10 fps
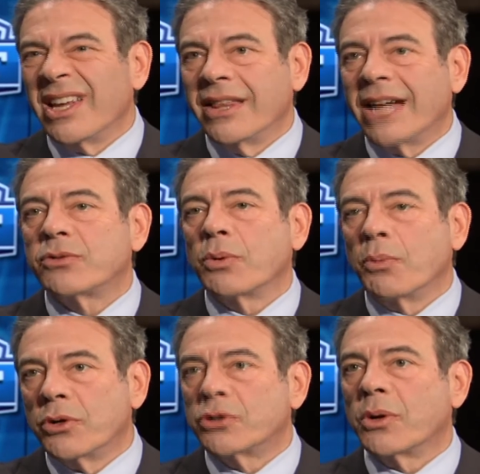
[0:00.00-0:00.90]
And that's what
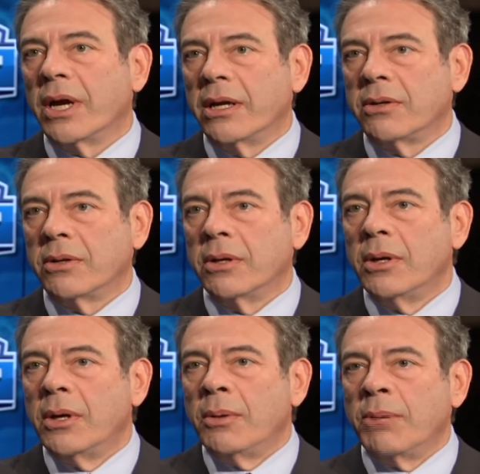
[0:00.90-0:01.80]
we're trying to
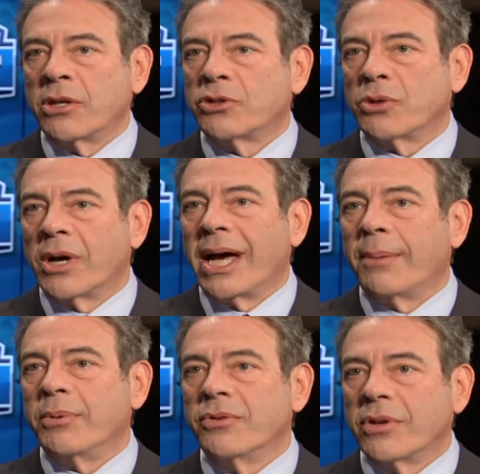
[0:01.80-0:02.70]
make sure happens.